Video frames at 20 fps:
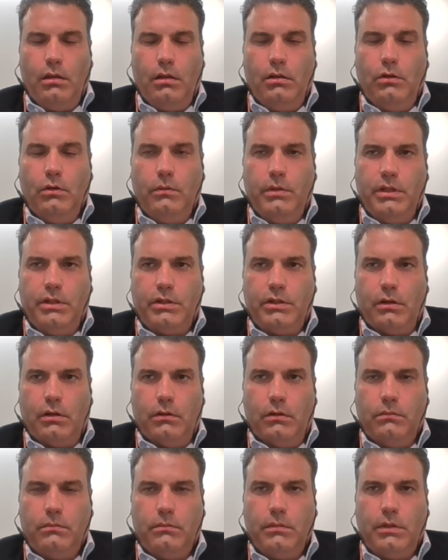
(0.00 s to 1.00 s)
In doing
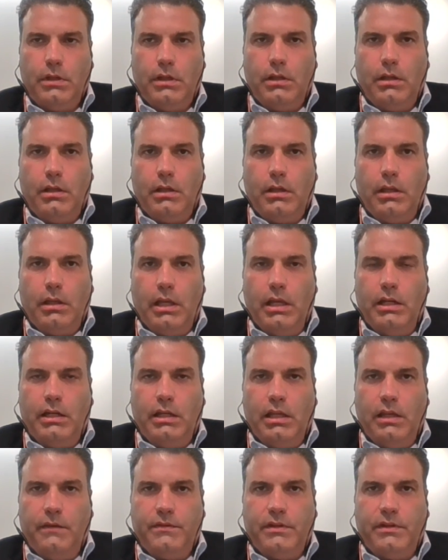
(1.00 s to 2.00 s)
so,
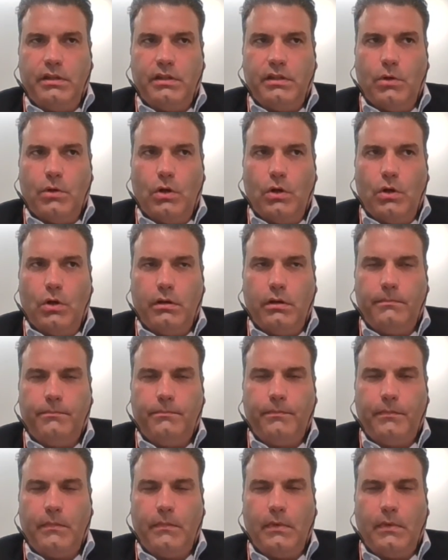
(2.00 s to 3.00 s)
it gives the smoker
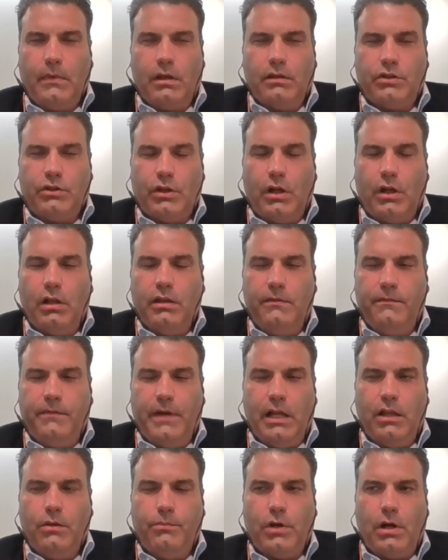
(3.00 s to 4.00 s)
a
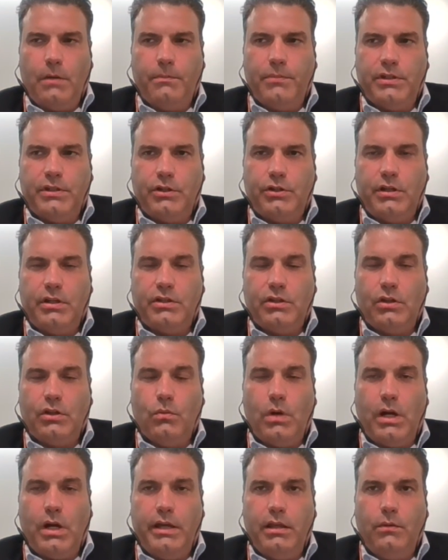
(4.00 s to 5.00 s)
solid value proposition
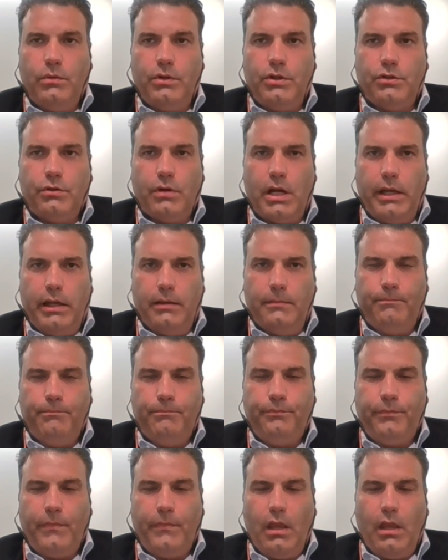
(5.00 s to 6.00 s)
as to why they would try it.
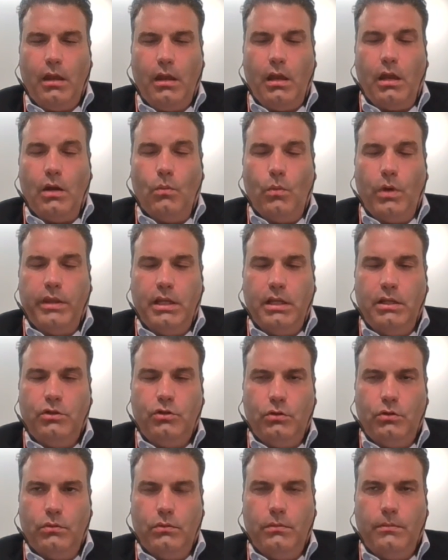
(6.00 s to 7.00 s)
And when
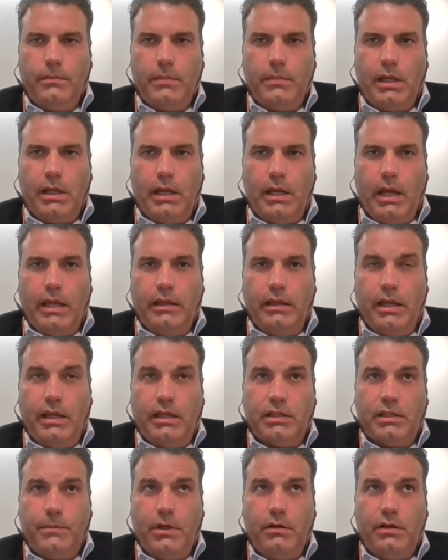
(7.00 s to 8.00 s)
they do, and
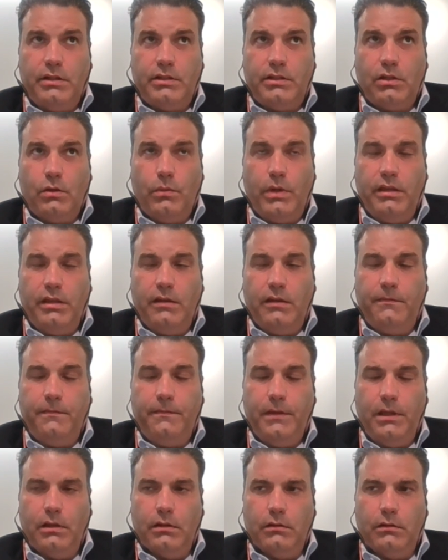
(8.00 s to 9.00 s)
they experience the way
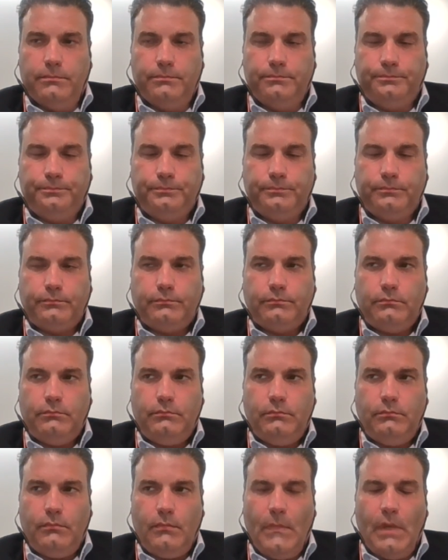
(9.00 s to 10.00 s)
they feel,
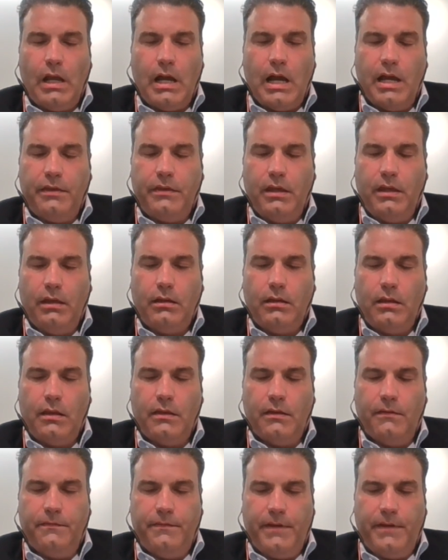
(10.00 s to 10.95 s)
I think